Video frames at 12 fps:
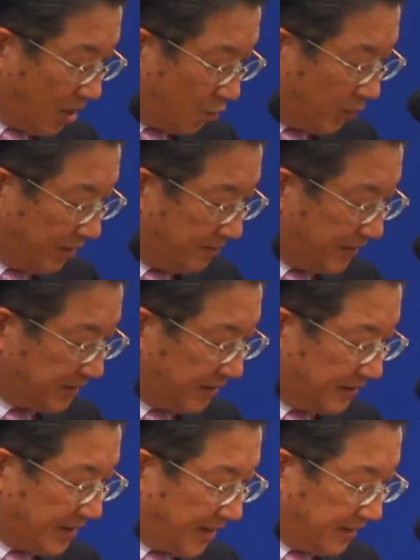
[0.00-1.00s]
we
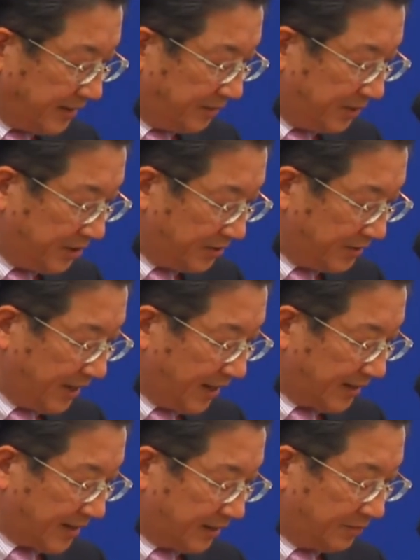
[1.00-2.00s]
invested 90 billion
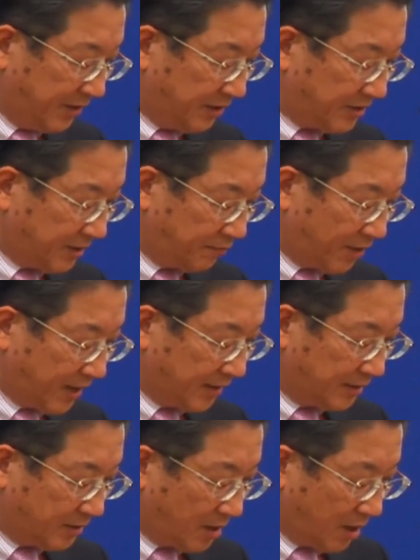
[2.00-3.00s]
yen and built a
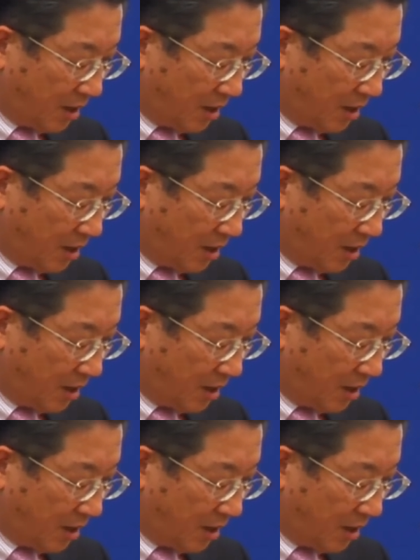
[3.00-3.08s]
plant